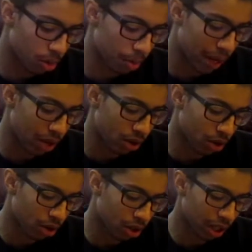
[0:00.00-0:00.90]

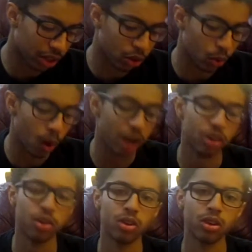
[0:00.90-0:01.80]
bigger, like they're
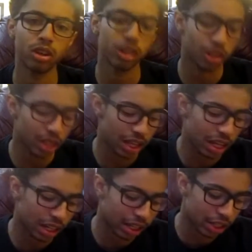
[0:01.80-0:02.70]
wider near the
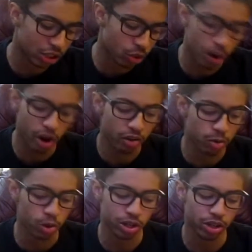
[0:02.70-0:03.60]
end. Like they square off
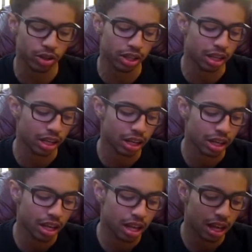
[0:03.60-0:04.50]
more near the
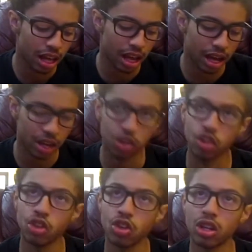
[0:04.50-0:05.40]

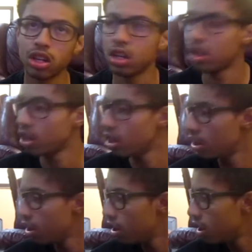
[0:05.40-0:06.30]
edge
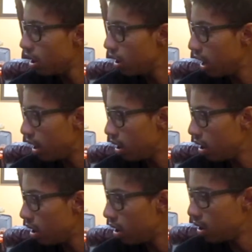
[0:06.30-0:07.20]

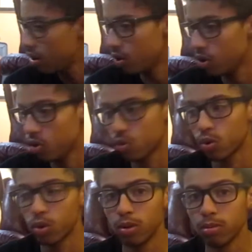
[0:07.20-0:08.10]
than your
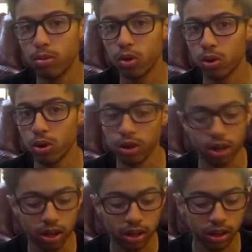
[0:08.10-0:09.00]
usual board,
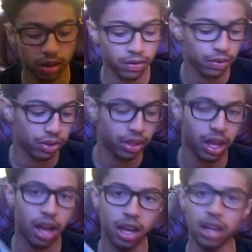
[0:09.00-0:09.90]

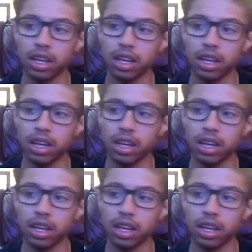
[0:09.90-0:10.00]
I